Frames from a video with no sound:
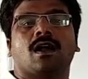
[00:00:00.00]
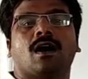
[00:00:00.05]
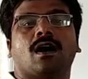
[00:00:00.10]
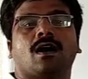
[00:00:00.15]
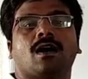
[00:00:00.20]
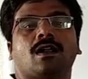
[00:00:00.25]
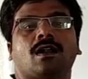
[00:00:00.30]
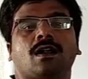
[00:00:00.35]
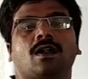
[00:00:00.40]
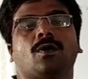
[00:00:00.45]

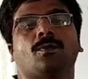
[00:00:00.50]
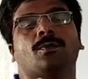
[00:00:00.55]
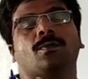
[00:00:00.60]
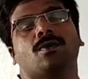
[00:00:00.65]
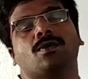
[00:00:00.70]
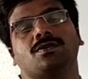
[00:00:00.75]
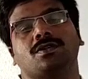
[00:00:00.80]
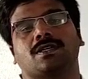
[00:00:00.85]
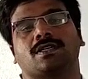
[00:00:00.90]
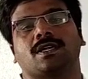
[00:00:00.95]
or
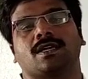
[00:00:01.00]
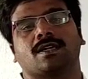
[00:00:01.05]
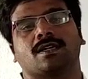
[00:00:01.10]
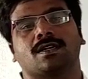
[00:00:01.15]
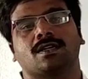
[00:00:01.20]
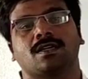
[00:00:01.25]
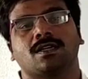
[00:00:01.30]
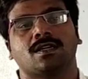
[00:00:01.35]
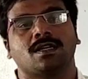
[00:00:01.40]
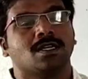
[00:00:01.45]

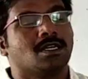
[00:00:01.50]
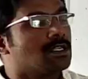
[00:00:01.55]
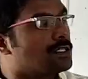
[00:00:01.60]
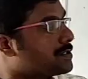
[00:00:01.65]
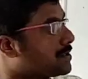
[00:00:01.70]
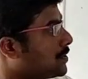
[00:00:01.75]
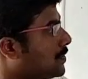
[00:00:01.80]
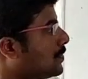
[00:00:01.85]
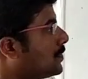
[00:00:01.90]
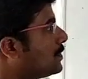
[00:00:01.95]
motion.
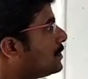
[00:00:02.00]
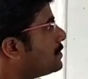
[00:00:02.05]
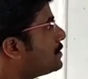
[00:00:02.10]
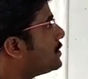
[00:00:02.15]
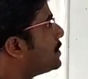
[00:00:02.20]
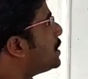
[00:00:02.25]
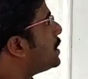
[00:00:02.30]
So